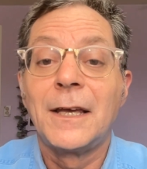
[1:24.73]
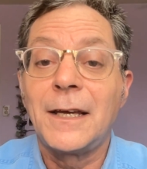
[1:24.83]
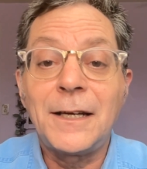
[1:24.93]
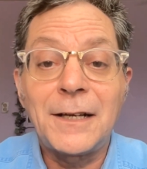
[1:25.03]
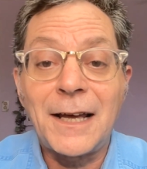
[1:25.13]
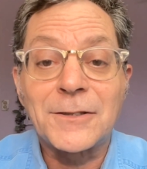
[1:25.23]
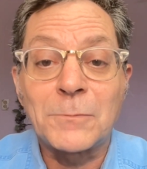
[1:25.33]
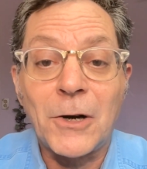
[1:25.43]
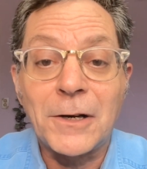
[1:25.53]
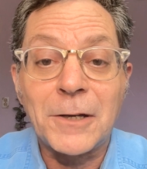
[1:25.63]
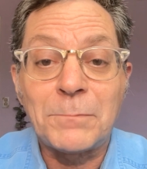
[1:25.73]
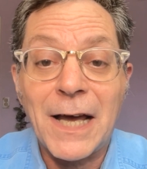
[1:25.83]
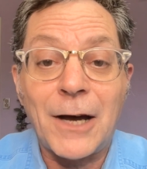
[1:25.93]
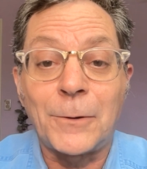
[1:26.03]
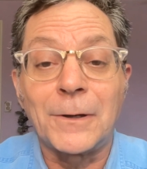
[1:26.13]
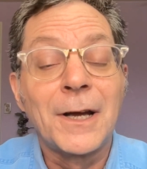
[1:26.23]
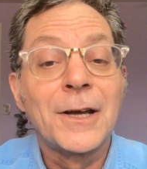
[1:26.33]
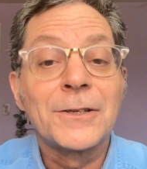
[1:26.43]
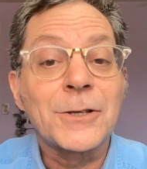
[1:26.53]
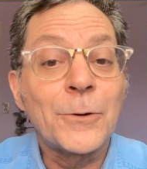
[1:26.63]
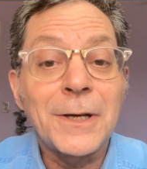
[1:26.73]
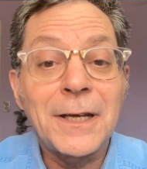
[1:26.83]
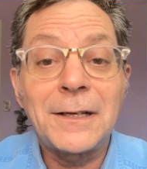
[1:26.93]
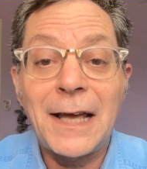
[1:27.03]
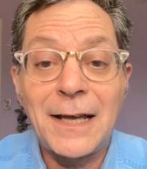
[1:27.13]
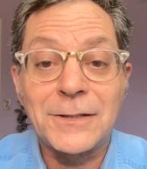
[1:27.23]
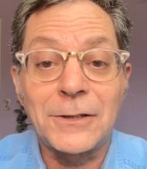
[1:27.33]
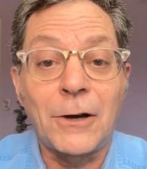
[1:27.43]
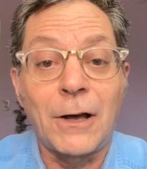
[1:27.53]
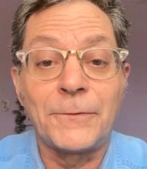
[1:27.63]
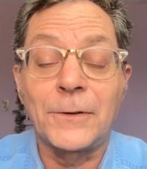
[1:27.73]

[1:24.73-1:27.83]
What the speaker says: It has market power. So it has it all.